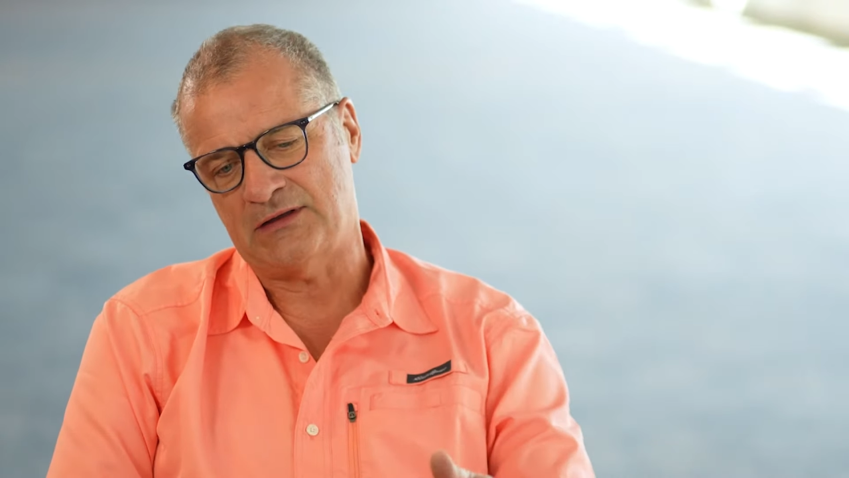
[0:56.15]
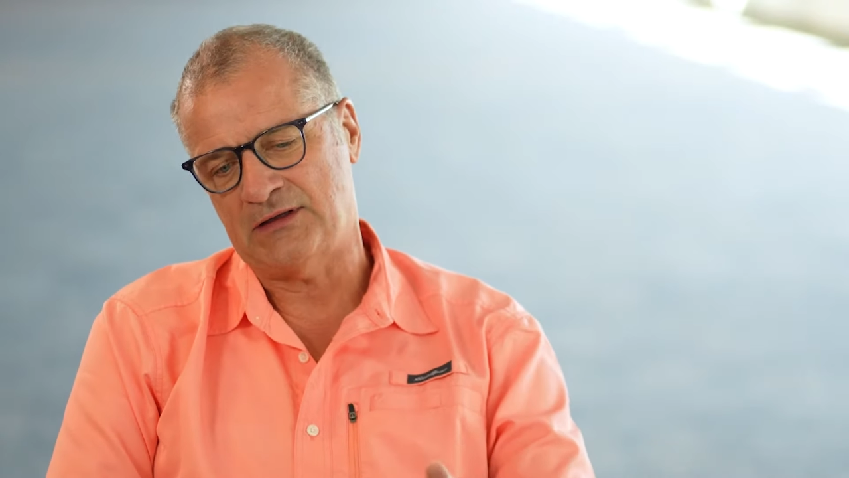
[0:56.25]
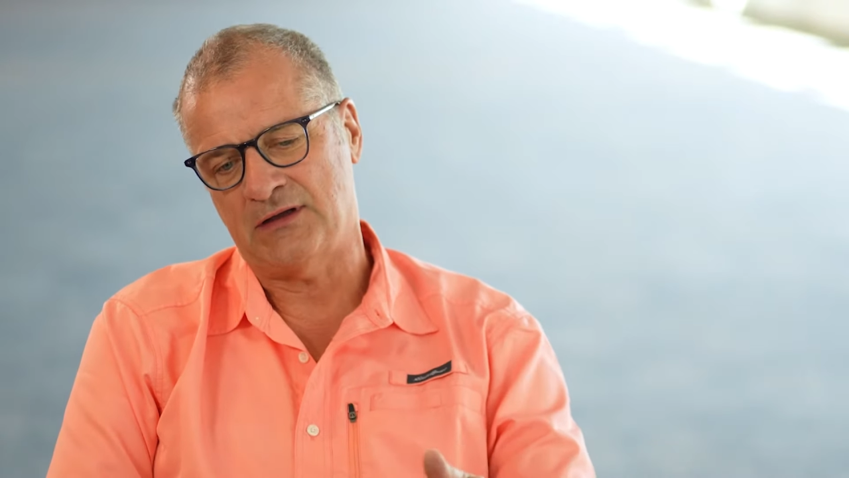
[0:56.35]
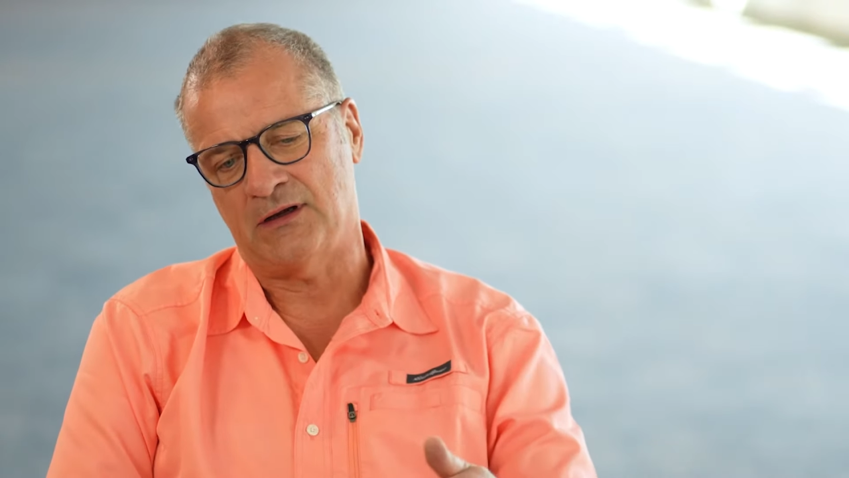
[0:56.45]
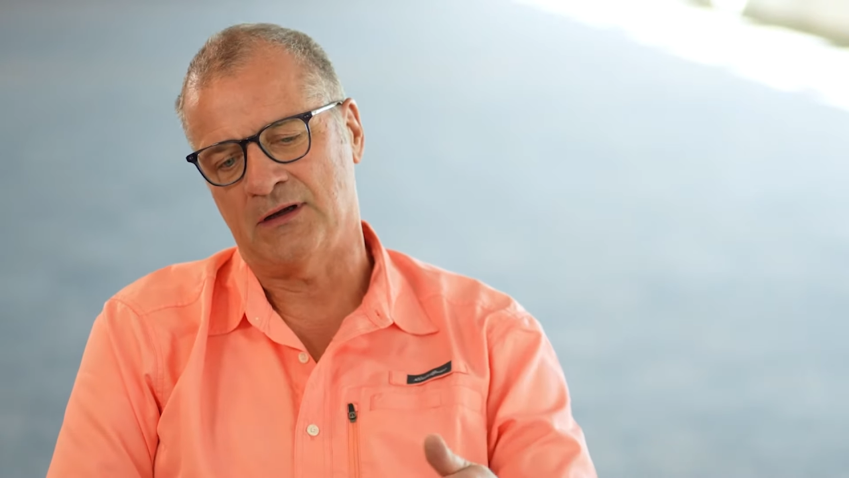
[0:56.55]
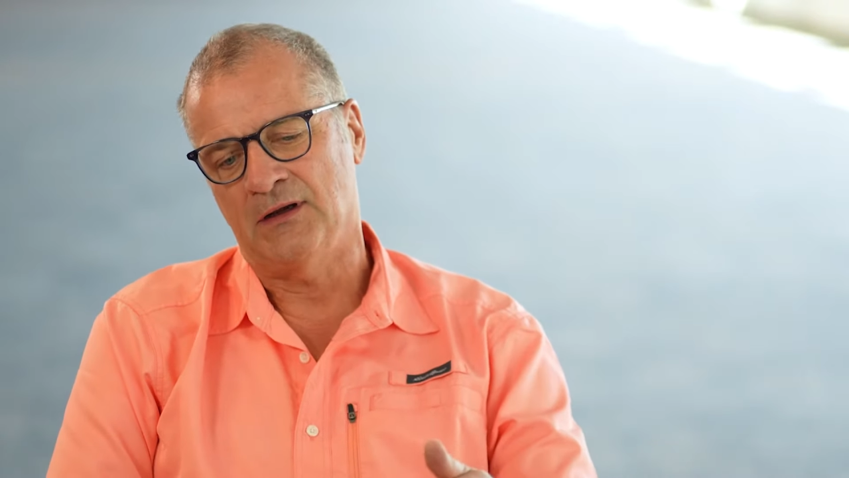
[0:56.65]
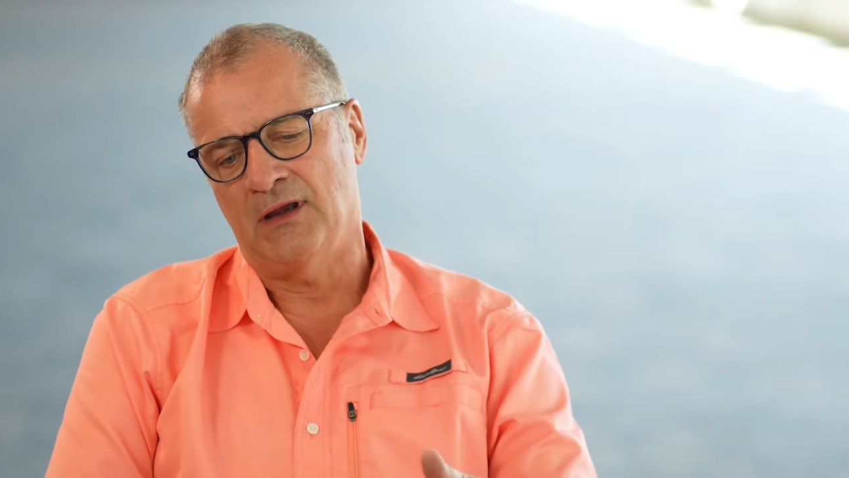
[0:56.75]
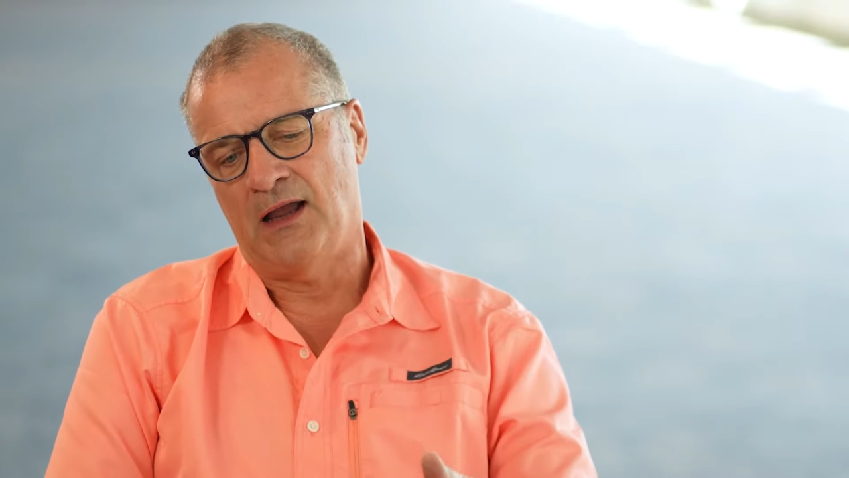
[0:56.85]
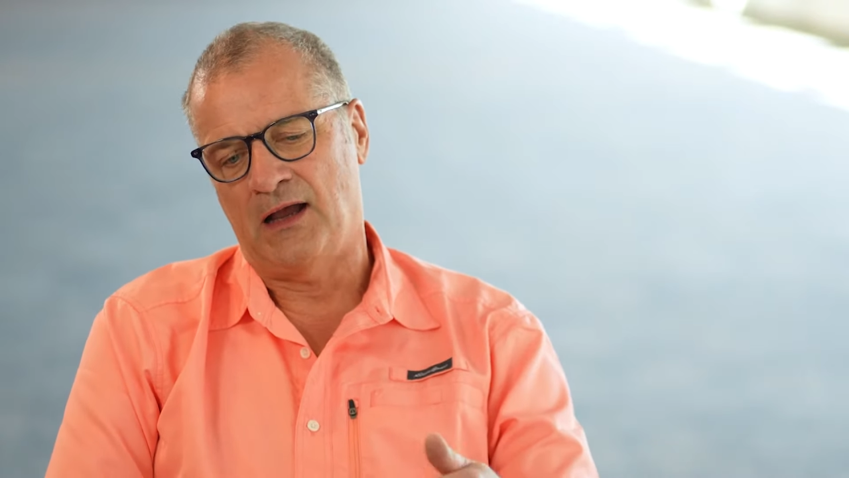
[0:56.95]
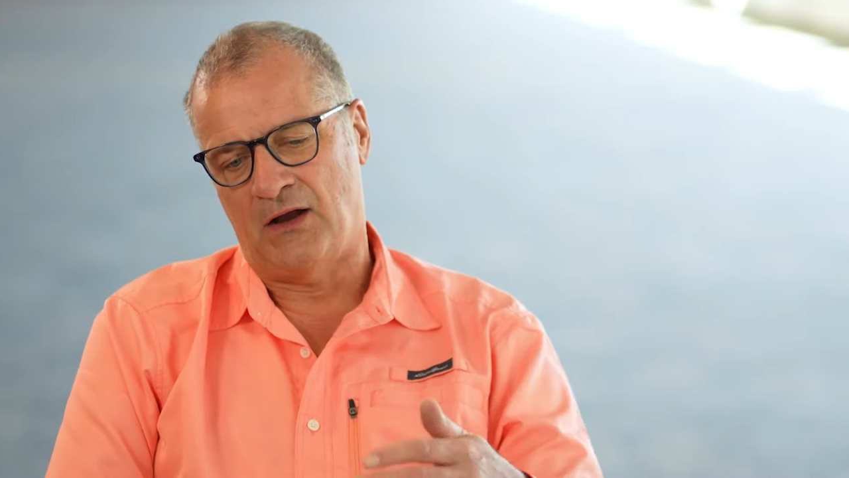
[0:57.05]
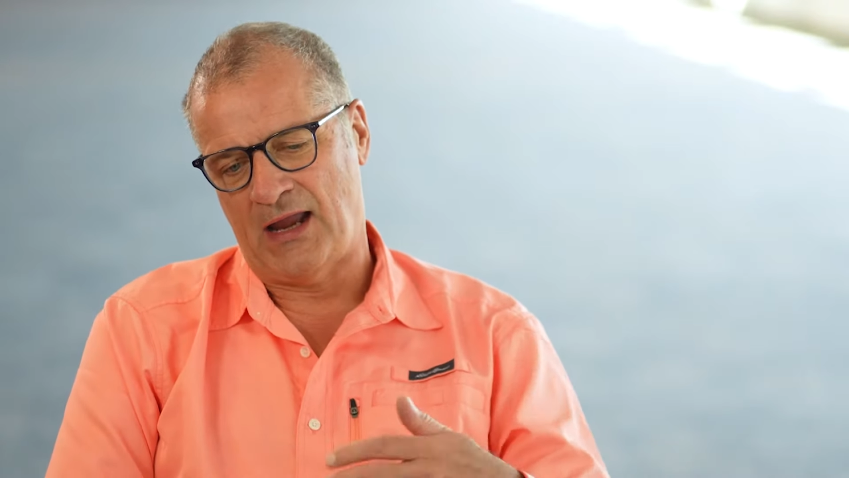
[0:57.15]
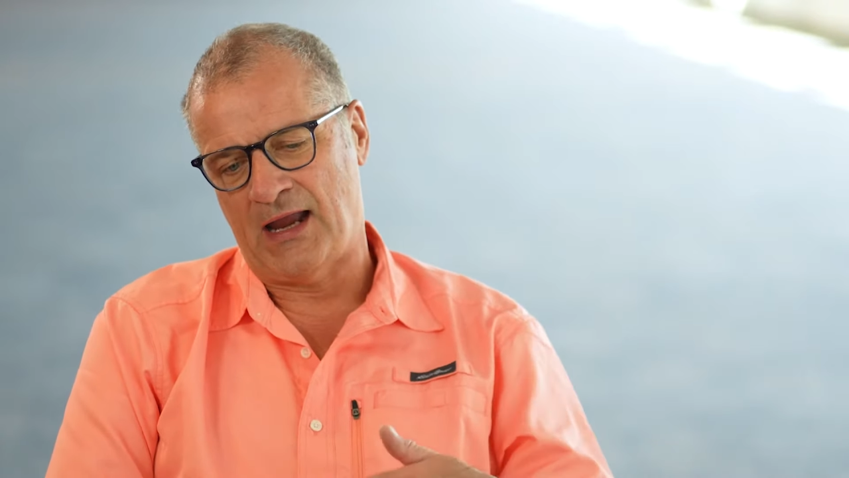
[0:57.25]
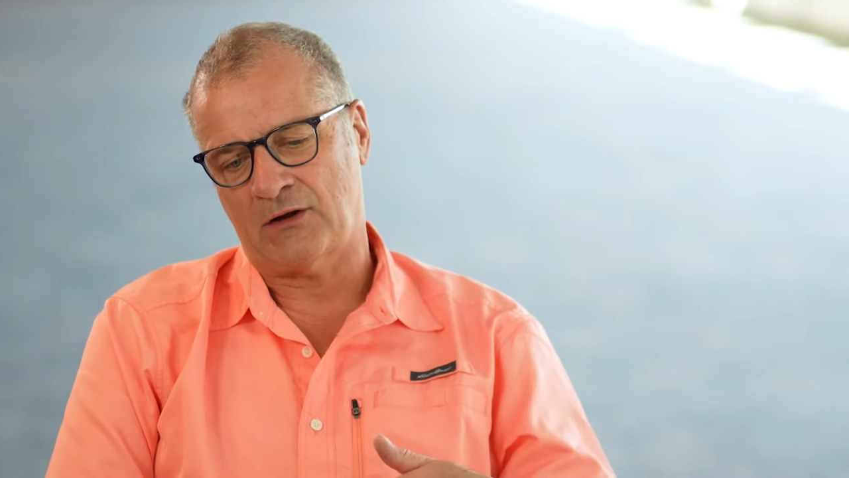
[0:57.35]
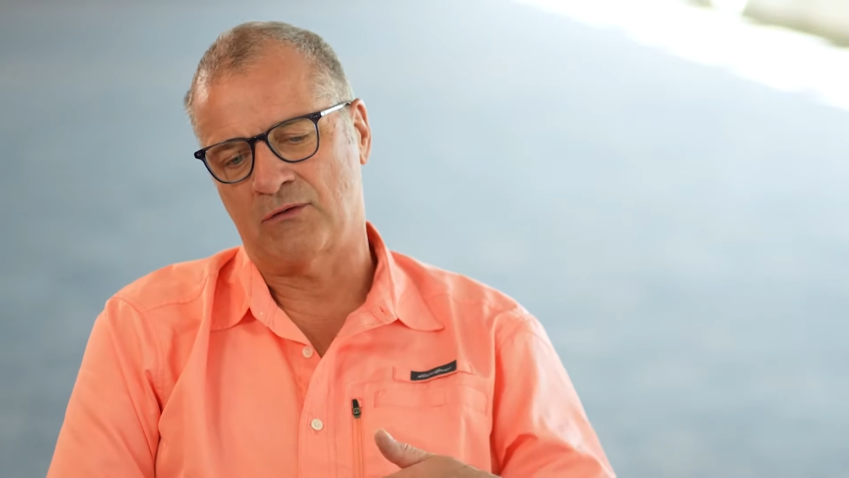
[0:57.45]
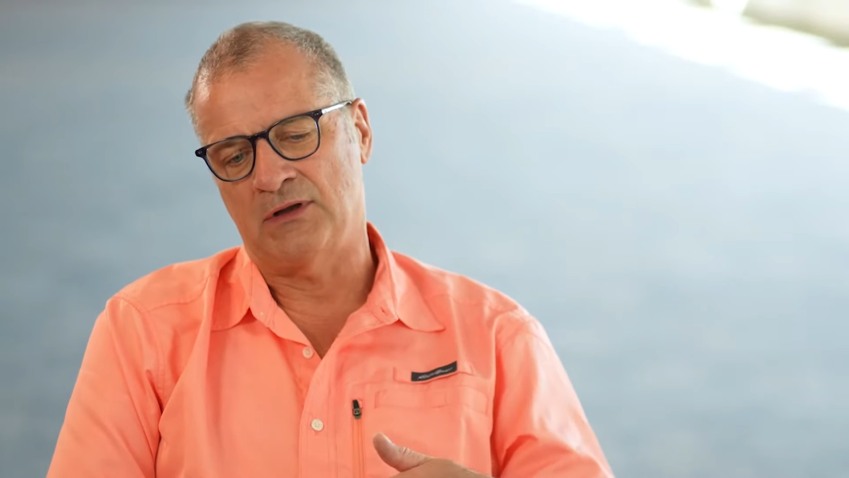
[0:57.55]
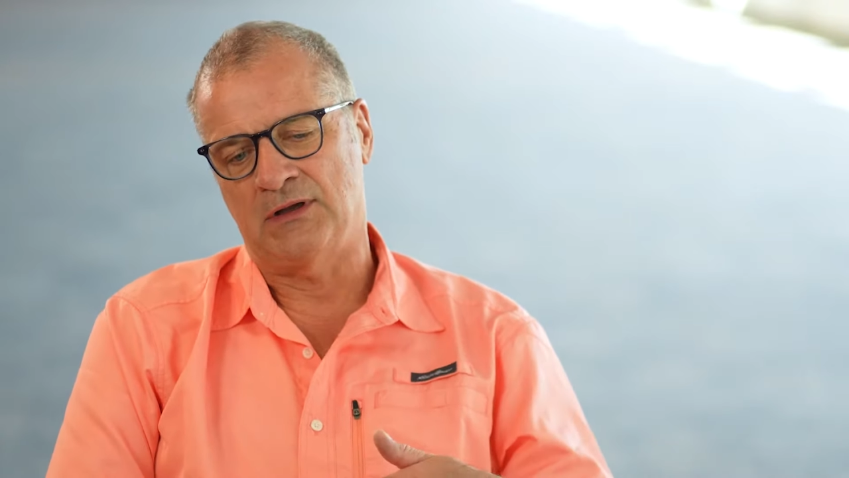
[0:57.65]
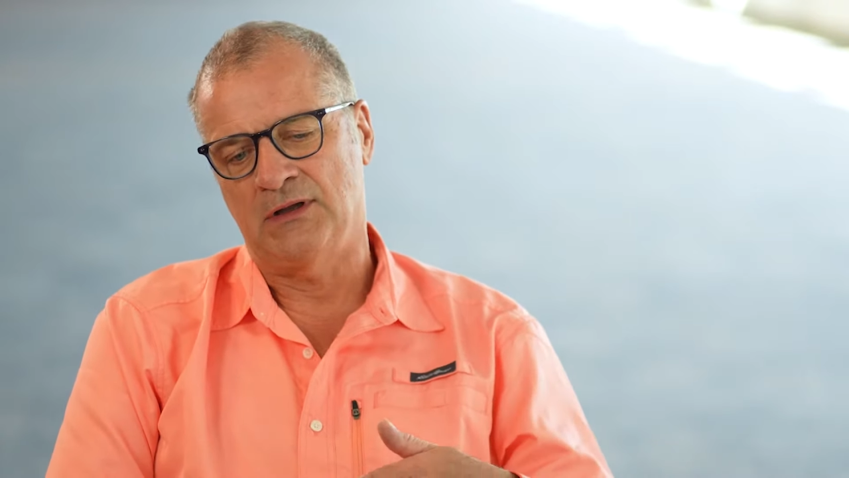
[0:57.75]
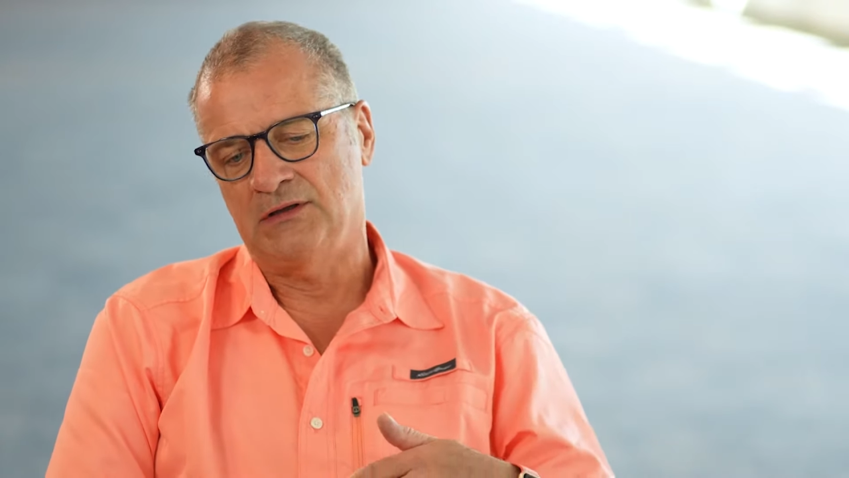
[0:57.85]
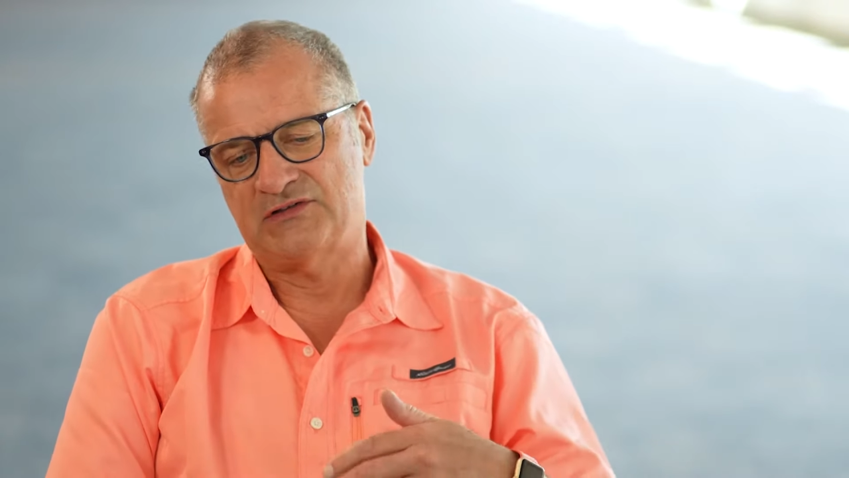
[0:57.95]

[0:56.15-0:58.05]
hear how Accra,